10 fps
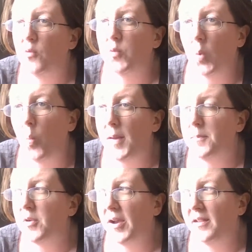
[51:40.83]
for
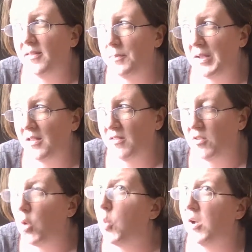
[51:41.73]
one price, because
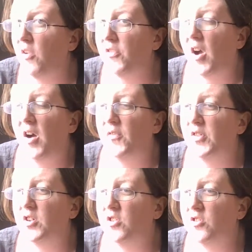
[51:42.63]
nowhere else
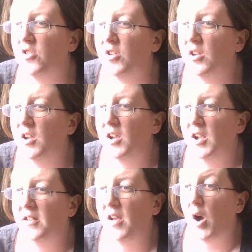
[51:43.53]
offers.
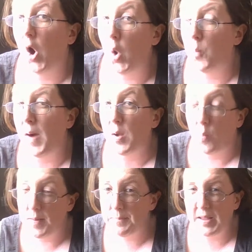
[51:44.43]
It's all, oh, buy
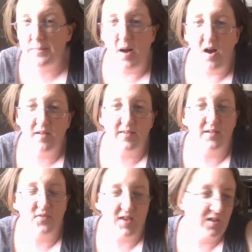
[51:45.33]
1 big box
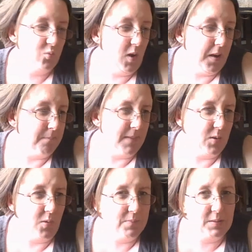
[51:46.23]
of size 1, buy
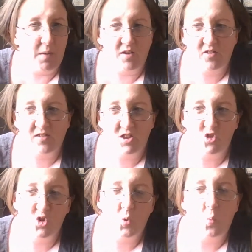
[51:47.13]
1 big box of
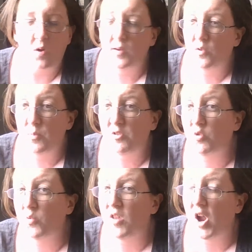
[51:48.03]
size 2. Well, and
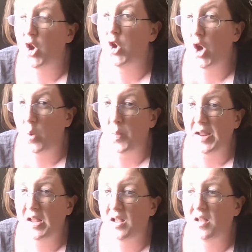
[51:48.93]
especially with not
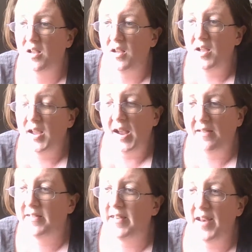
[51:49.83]
knowing,
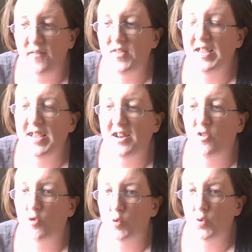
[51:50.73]
it's enough to get
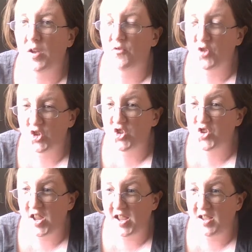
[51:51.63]
us through that
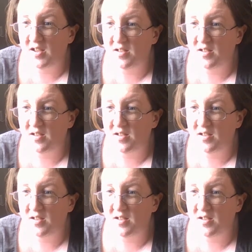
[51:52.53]
first day,